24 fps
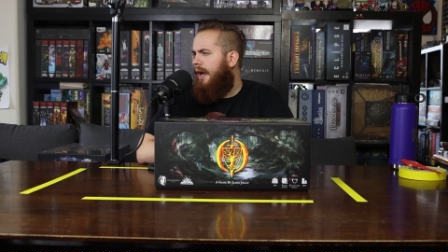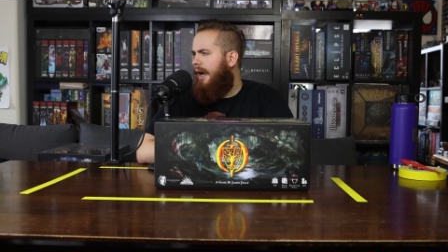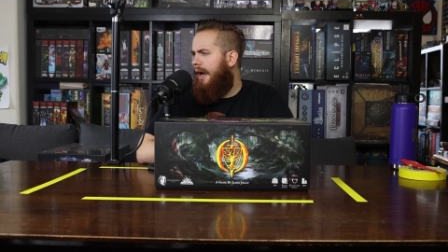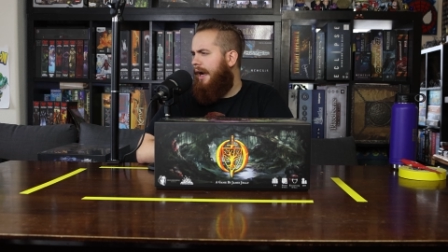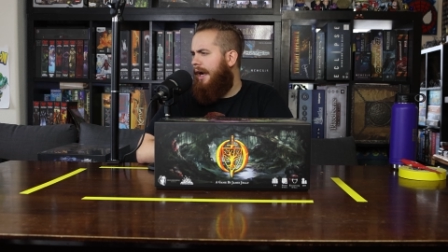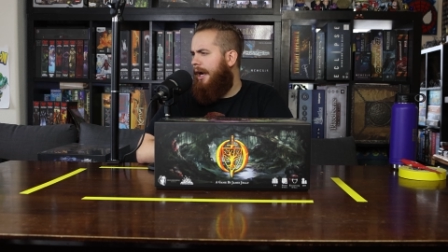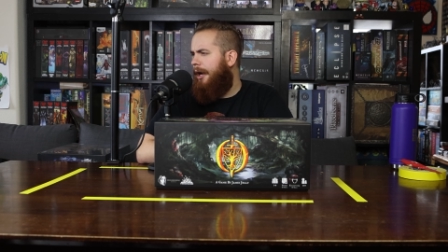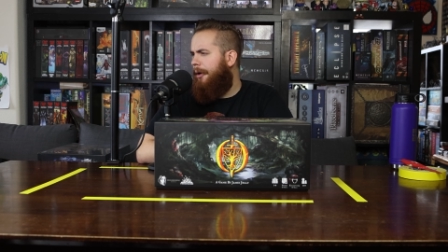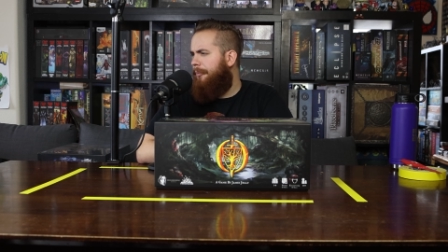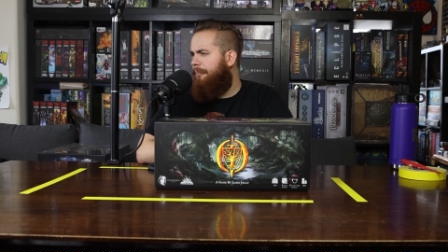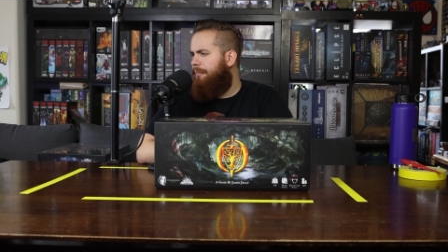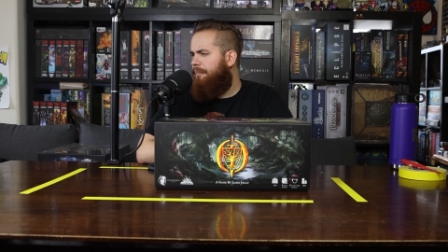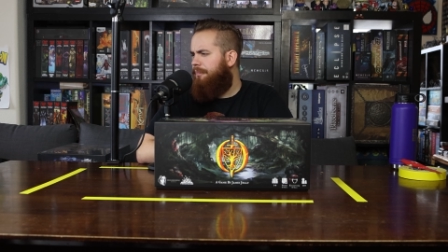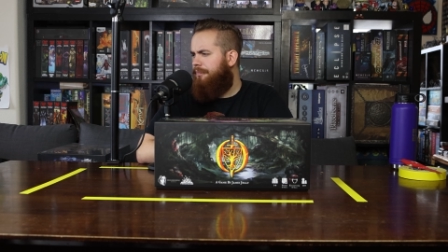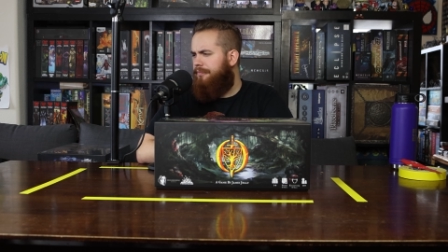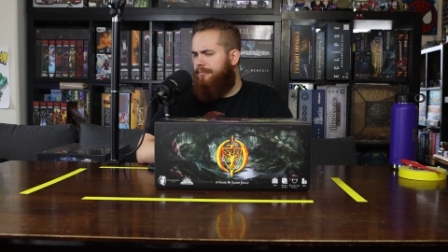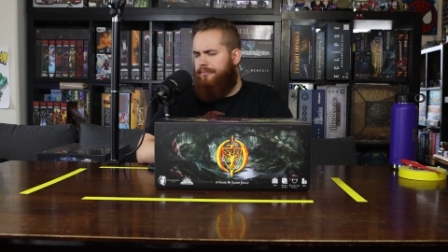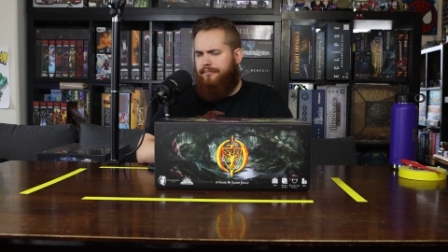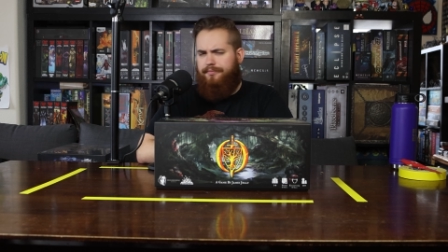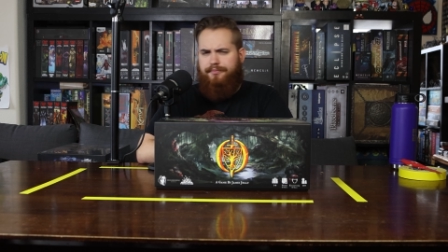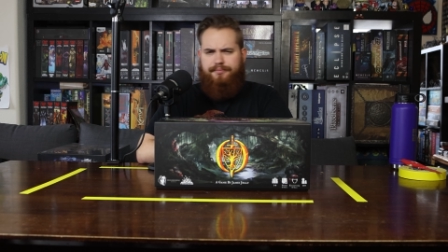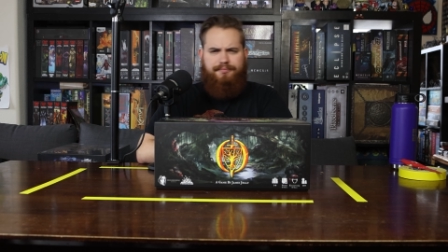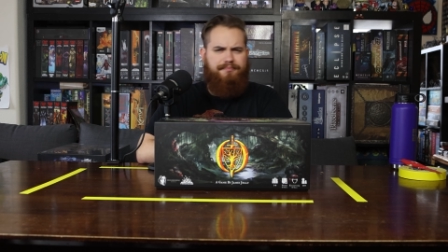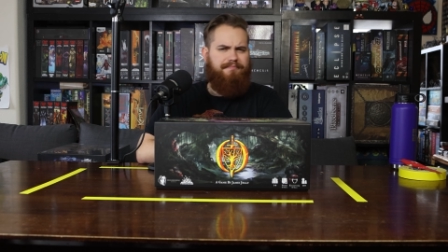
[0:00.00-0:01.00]
Um,
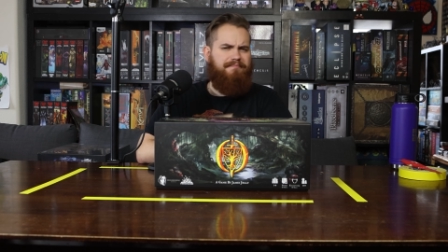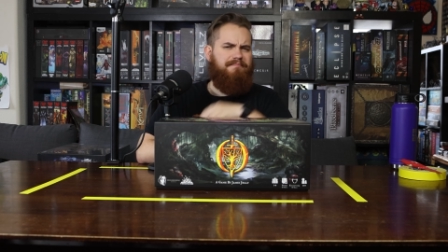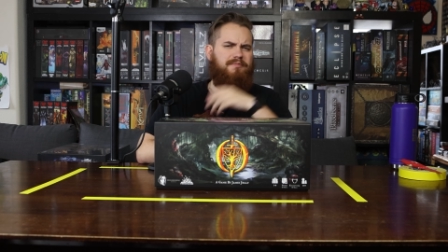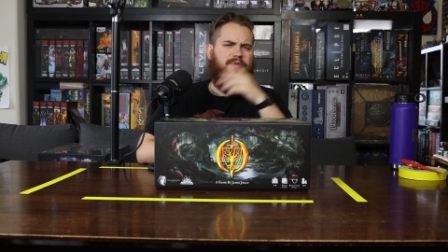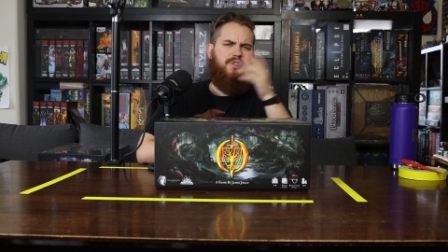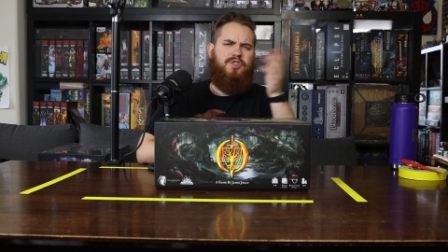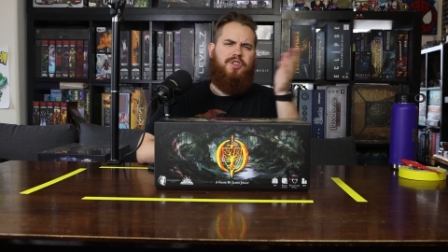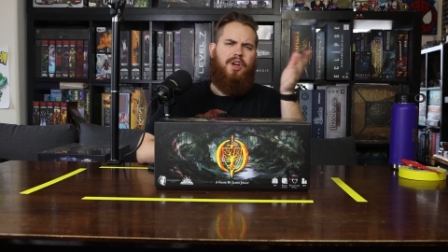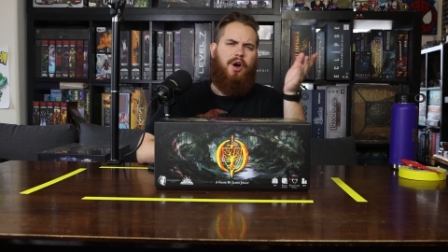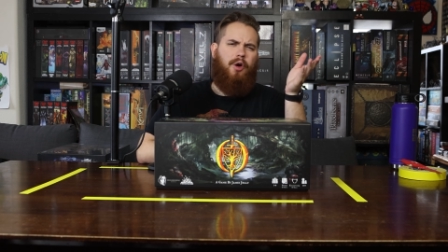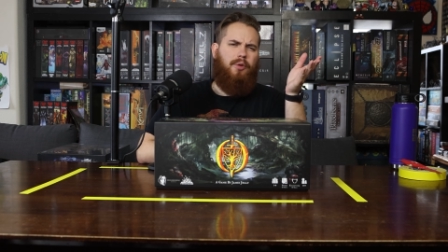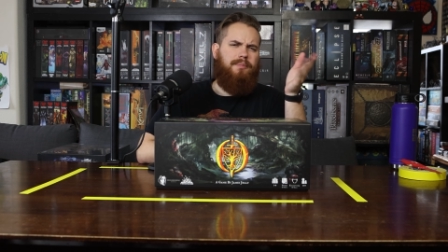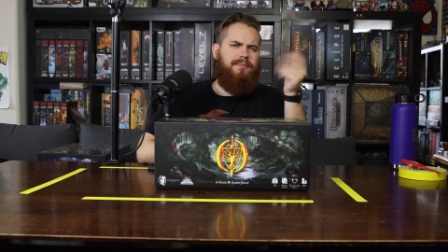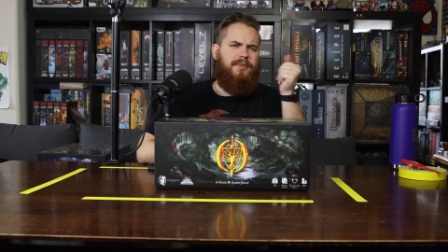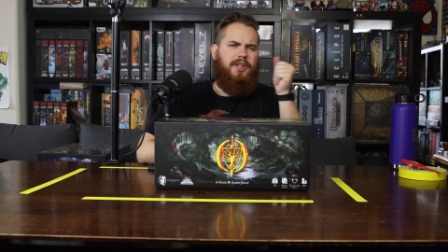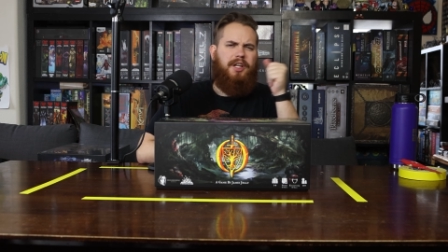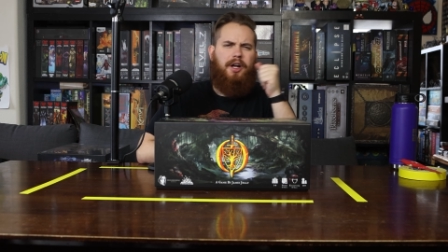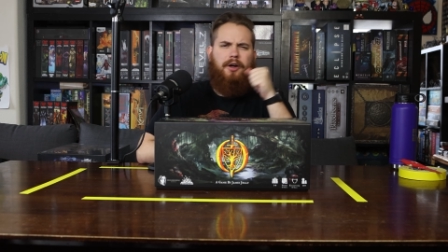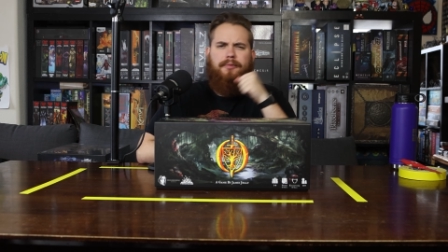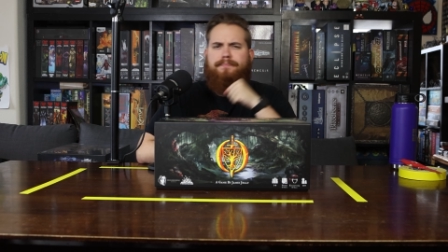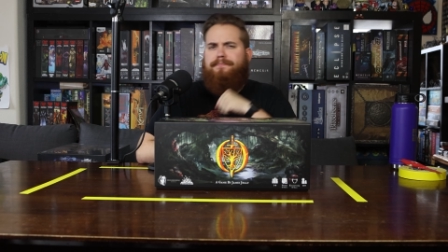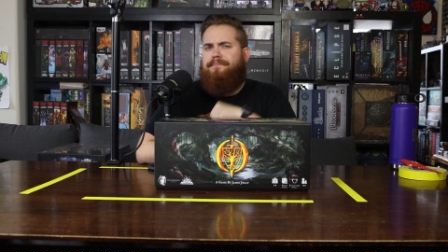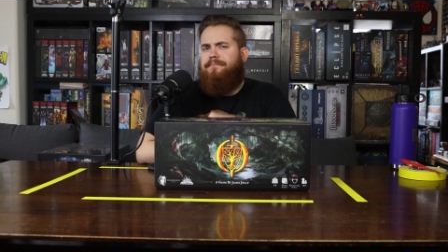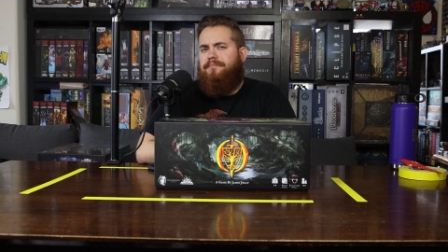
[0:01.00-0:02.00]
so, you
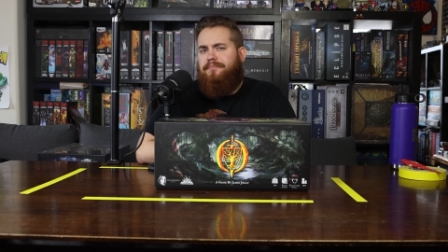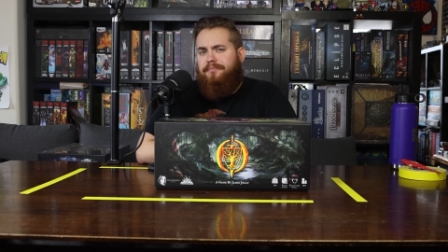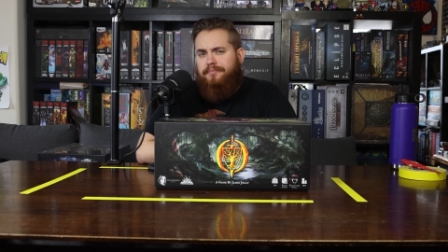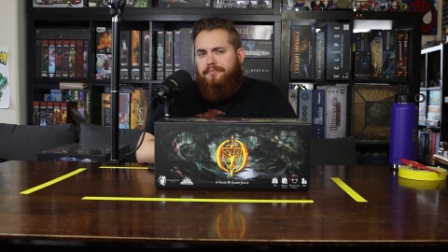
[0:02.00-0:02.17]
know,